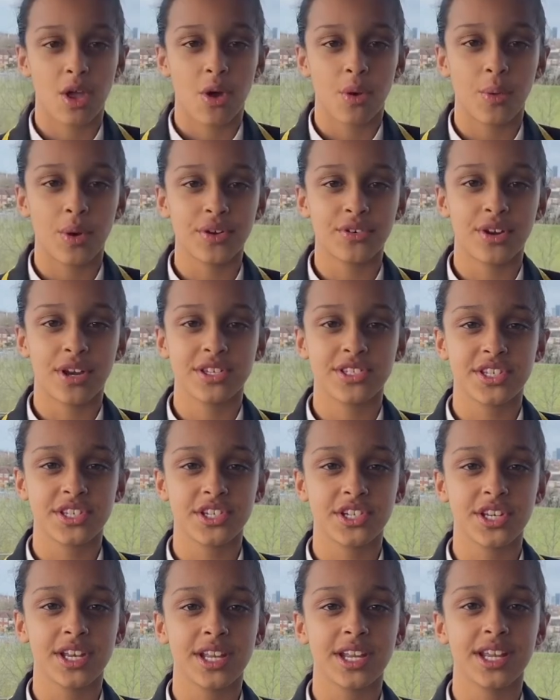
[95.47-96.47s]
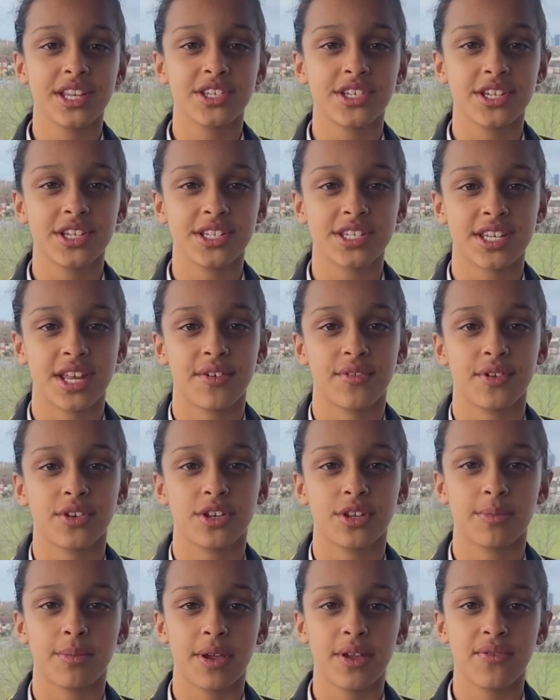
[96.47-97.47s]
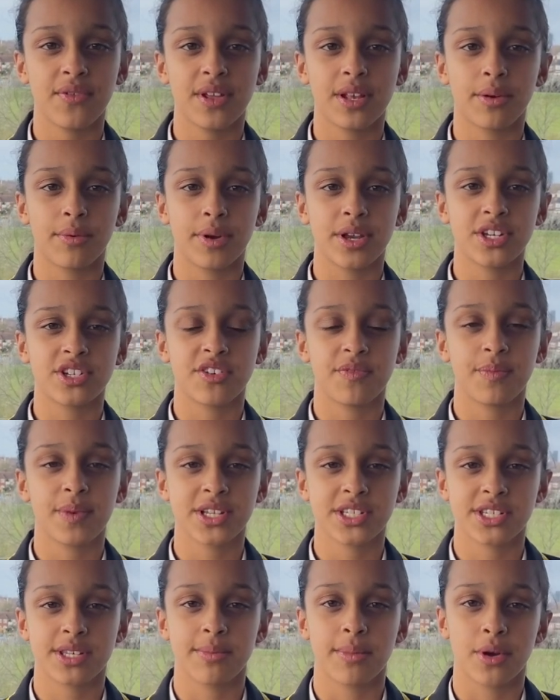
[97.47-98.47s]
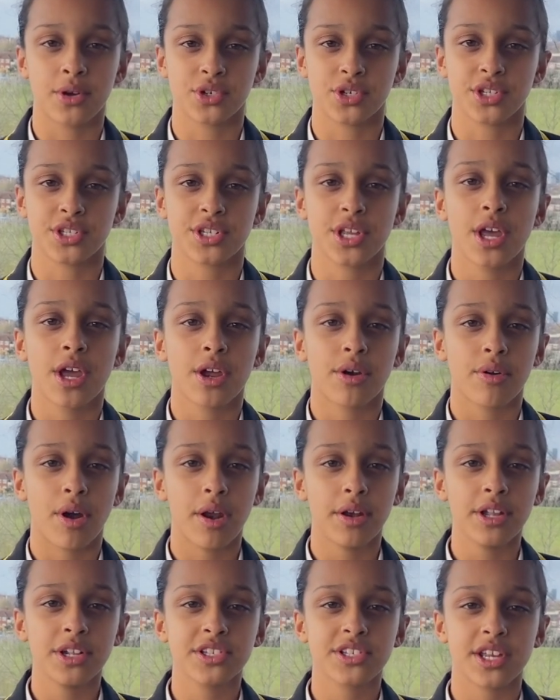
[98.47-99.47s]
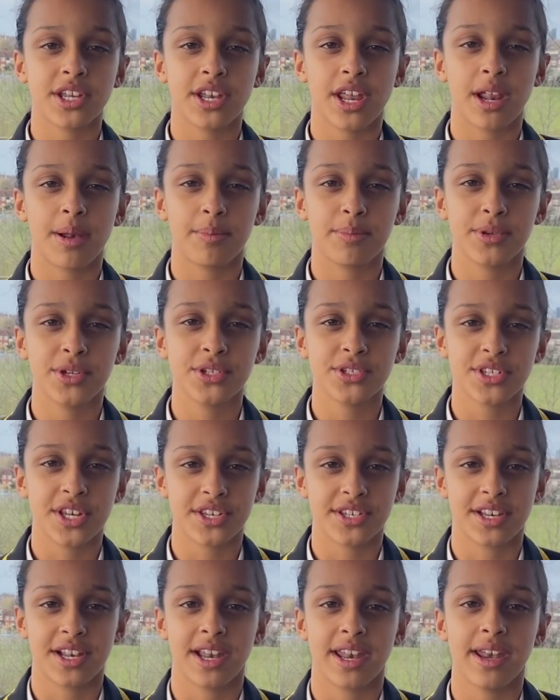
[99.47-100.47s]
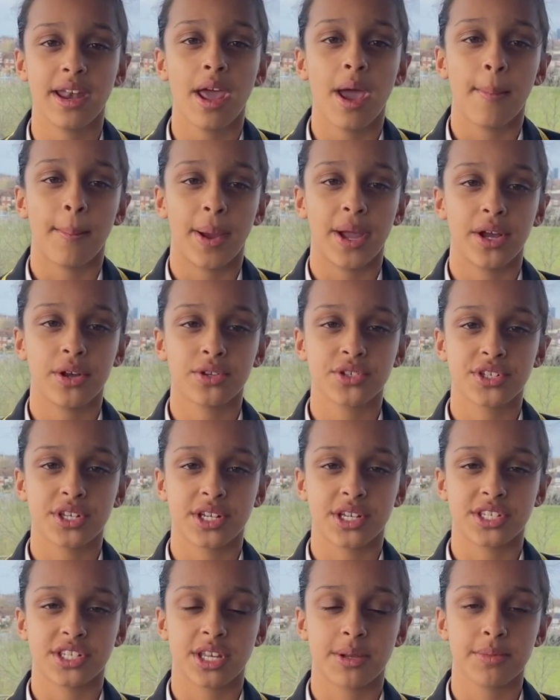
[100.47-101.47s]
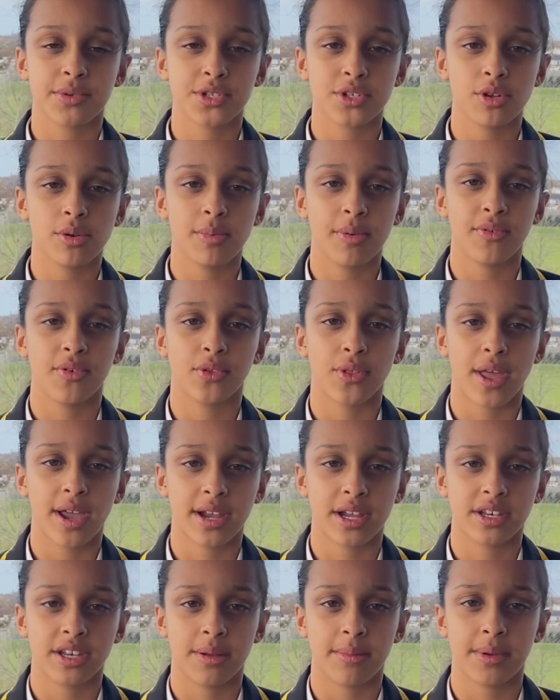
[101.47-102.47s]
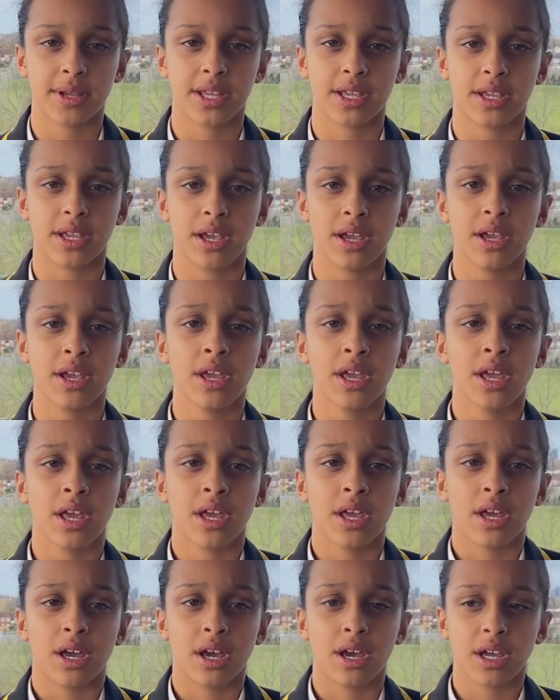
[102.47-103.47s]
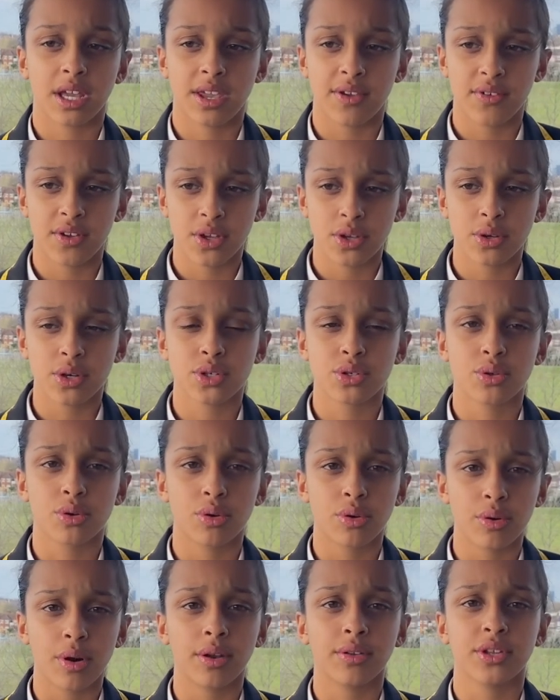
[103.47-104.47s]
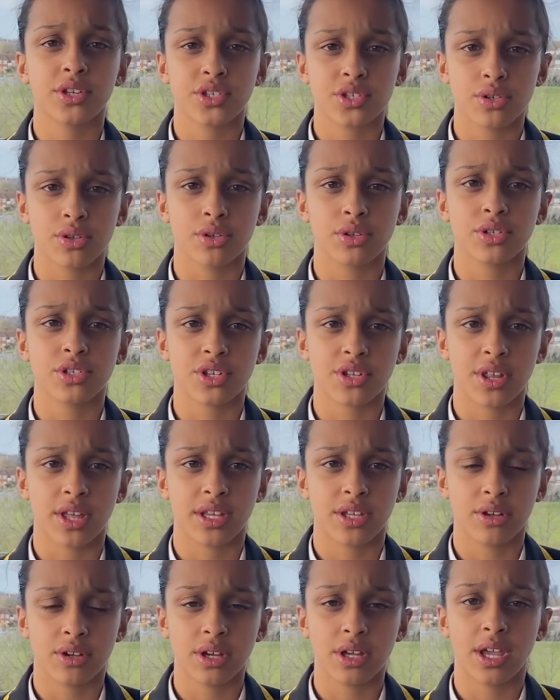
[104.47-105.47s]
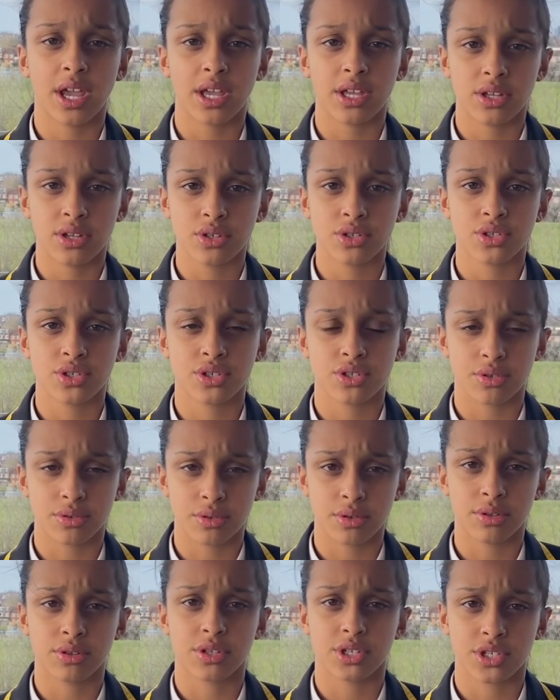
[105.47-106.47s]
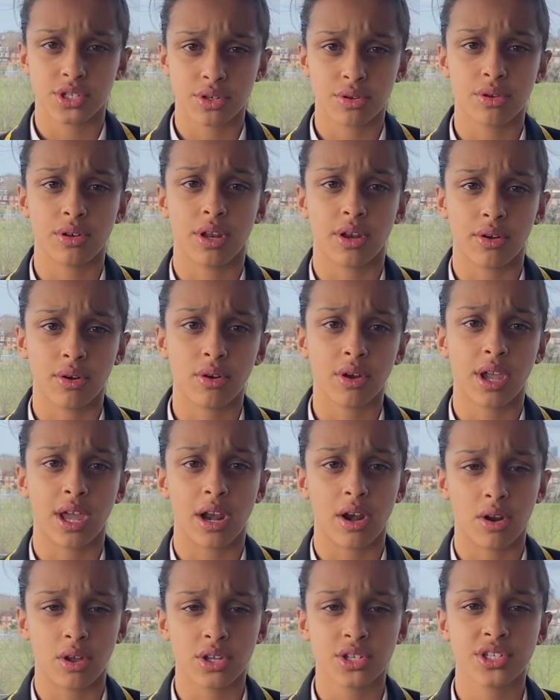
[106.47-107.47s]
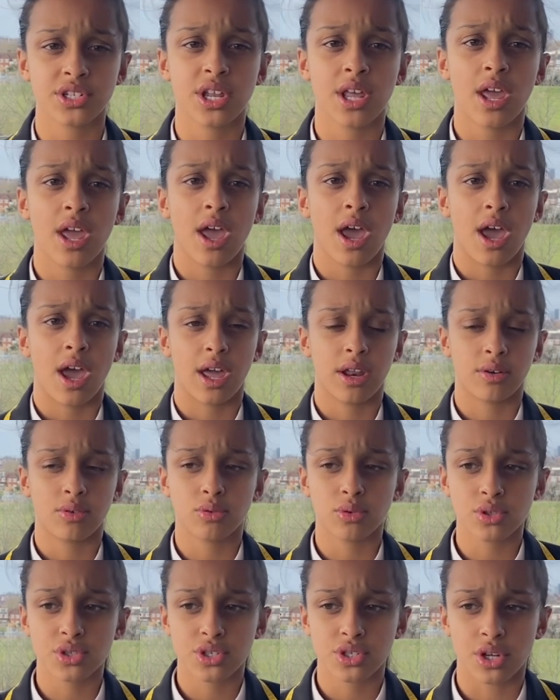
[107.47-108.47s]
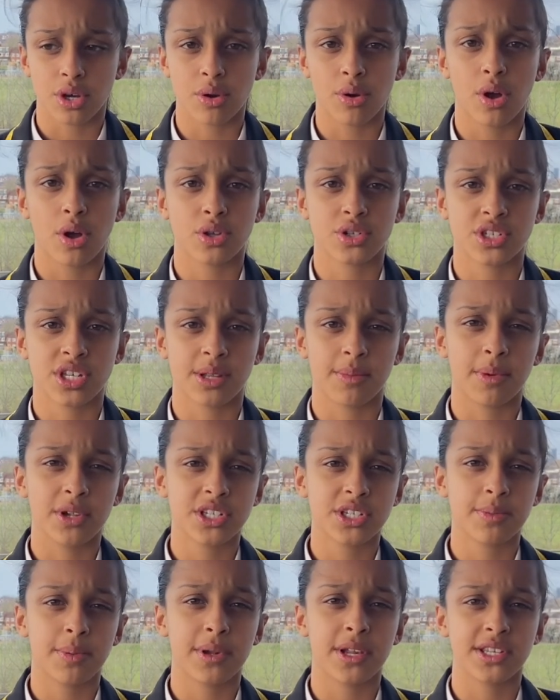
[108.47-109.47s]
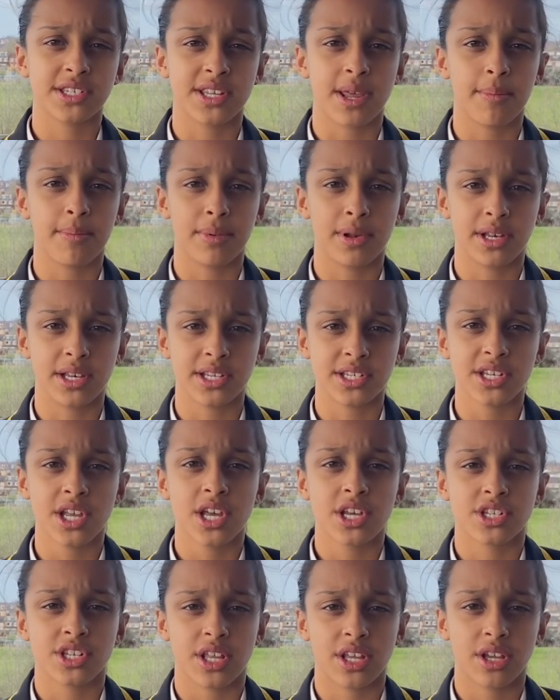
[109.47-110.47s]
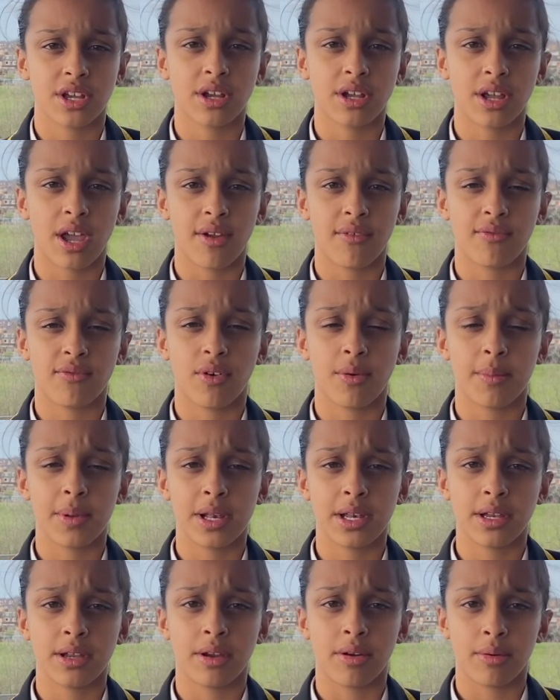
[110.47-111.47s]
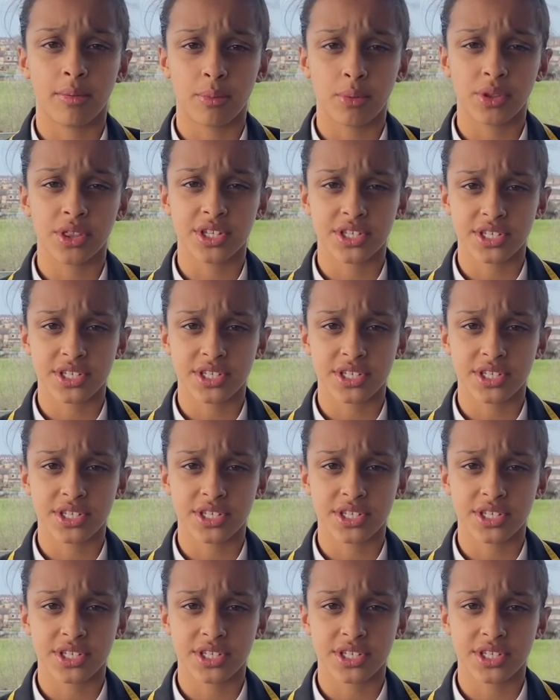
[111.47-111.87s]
When transitioning into Year 7, you may feel a range of mixed emotions. Crown Hills can help you settle in by hosting a summer school before the academic year, giving you a tour around the school so that you can get used to the school and not get lost, and also hosting multiple assemblies so that you can get familiar with the